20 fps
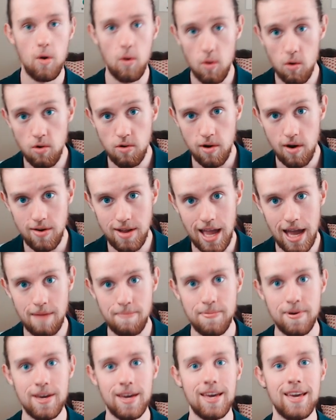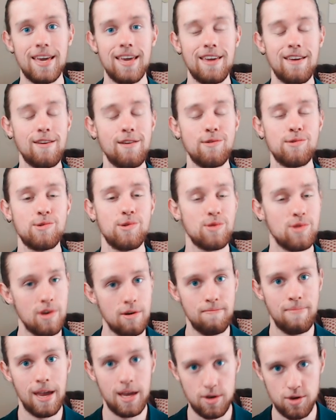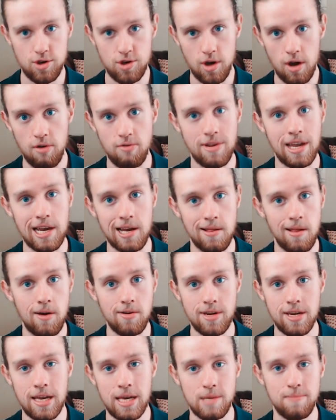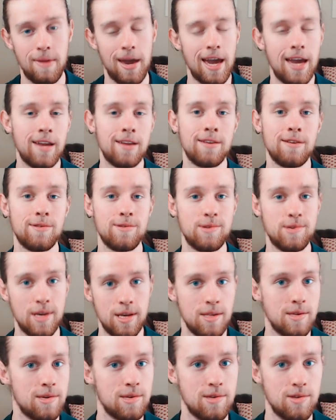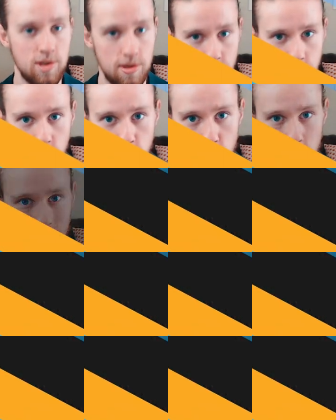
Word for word: All Grown Up is the best show Nickelodeon has made since Jimmy Neutron.